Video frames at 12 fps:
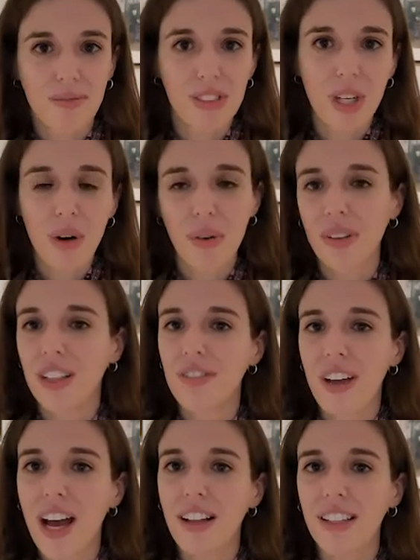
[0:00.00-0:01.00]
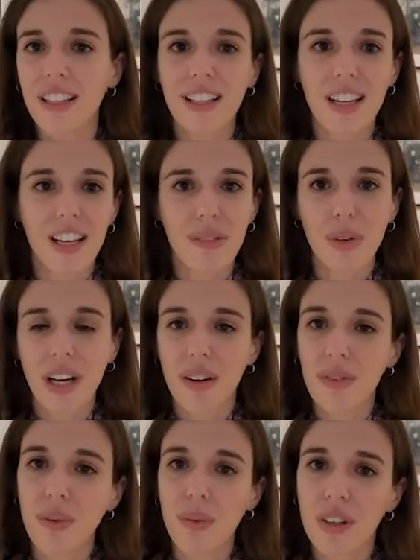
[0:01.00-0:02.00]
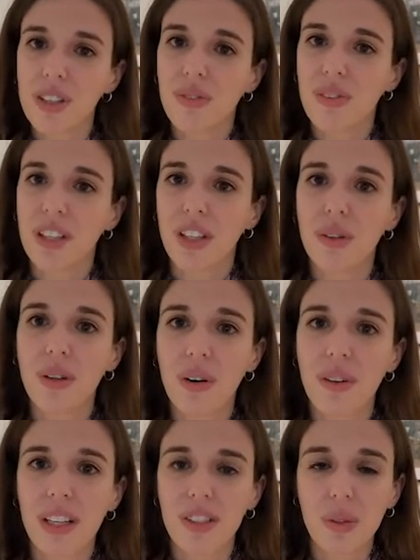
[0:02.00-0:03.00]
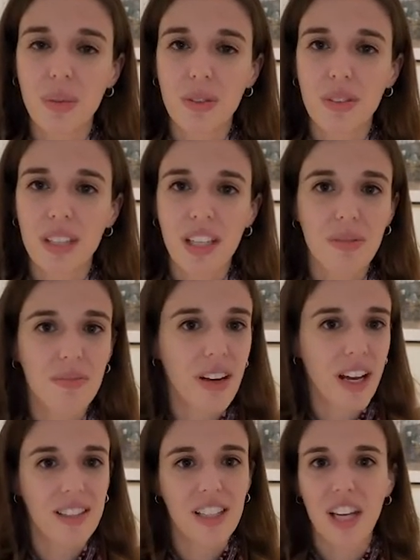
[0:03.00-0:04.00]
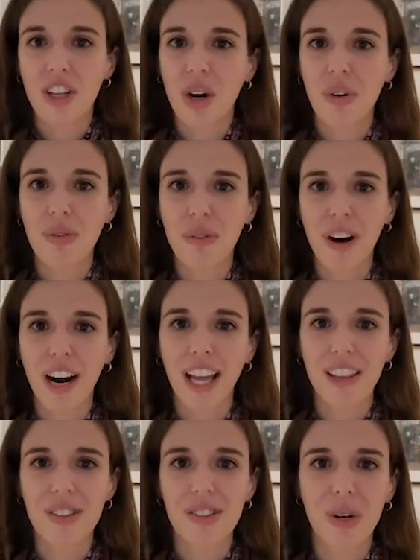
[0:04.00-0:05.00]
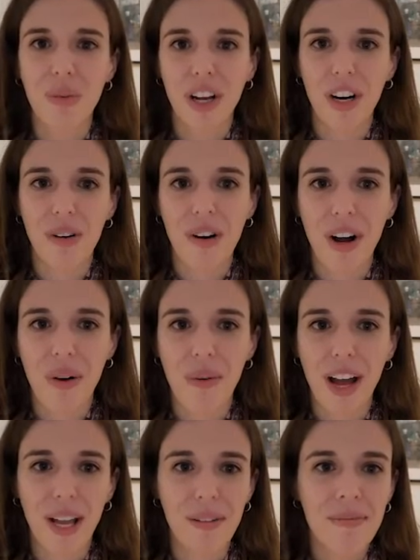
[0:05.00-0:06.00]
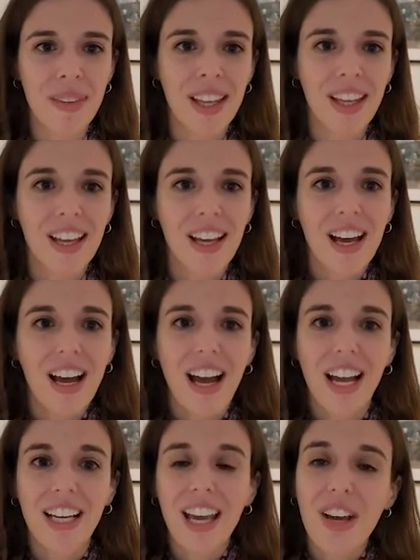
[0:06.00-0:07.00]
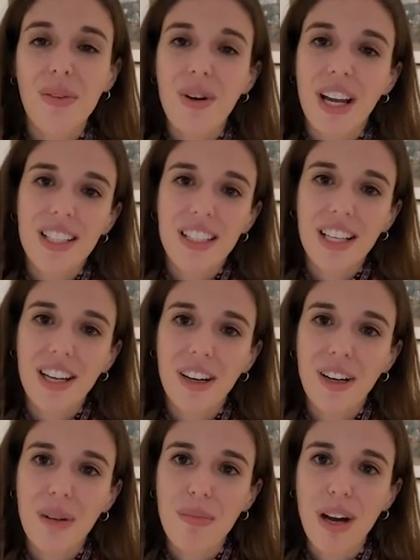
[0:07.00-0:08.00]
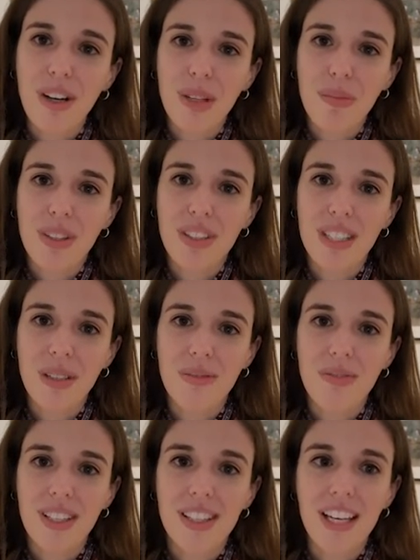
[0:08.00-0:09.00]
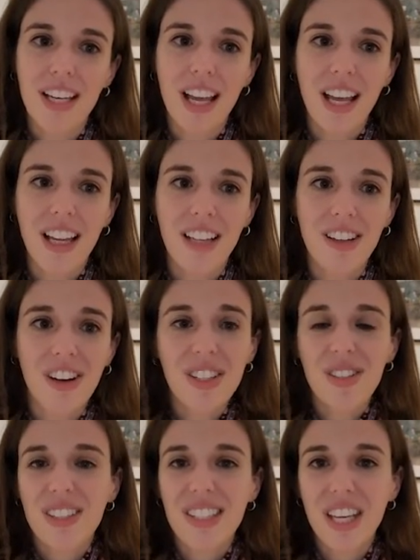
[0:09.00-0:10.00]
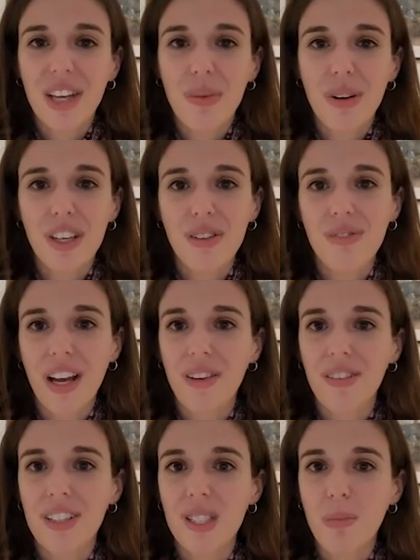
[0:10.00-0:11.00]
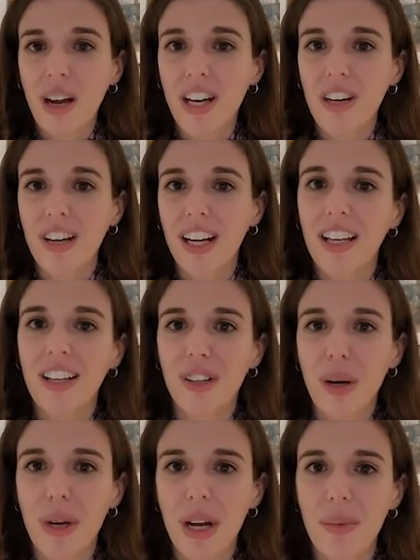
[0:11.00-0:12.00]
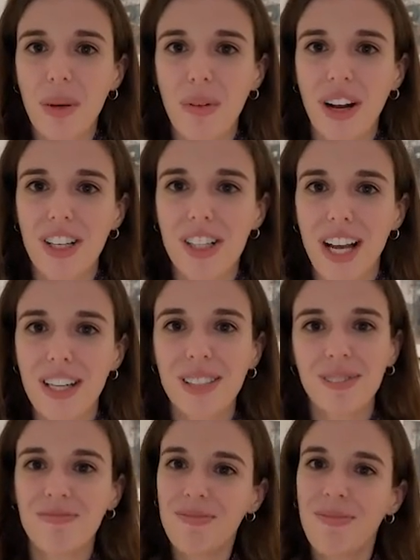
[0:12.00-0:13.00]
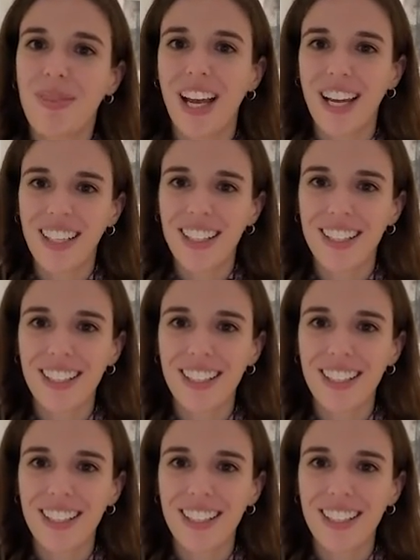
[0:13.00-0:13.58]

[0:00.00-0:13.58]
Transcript: totally valid. And whatever works for you going into a museum, I say go for it. There's no right or wrong way. I can't wait to hear about your museum visit and also to see what you found inspiring in your upcoming project. Bye.